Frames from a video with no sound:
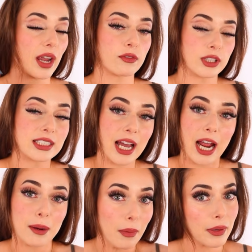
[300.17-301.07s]
every
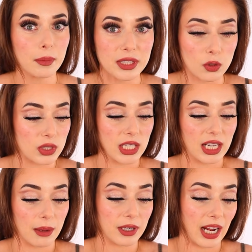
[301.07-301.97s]
time I'm going to be using
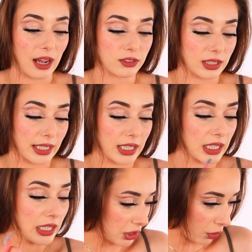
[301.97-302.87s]
it, I'm going to have to
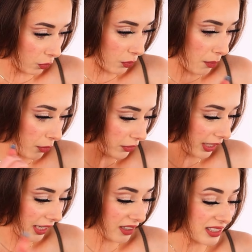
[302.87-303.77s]
like, you know, remove
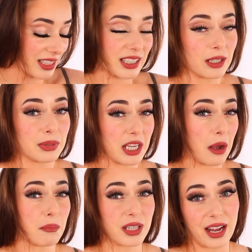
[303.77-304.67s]
the hair because it's going to
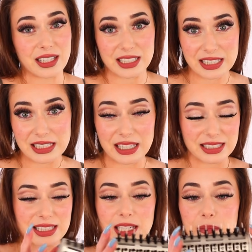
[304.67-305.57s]
become kind of
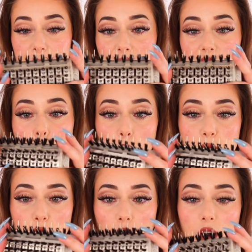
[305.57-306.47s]
disgusting. But
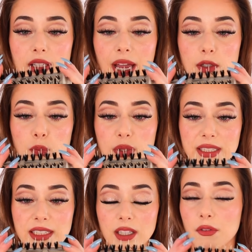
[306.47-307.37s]
overall, I
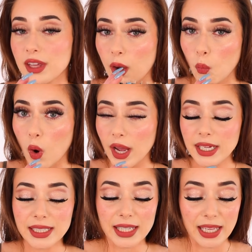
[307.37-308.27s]
really love that
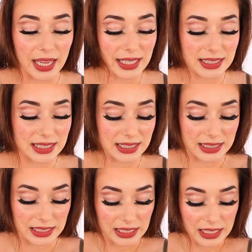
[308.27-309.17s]
one.
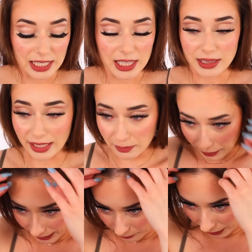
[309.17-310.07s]
It's like
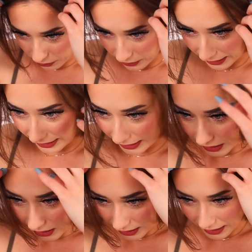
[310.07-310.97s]
my
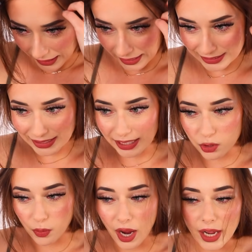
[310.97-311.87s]
hair, it's like
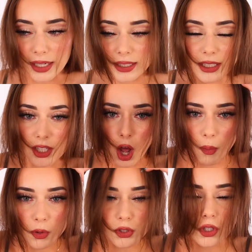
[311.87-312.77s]
dry. It's
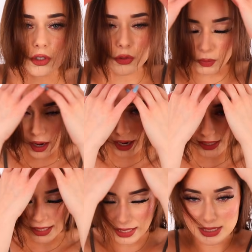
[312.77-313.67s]
almost
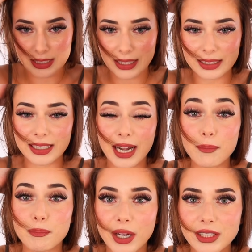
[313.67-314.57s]
dry instantly and I
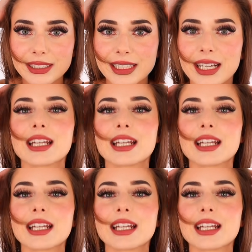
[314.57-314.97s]
barely did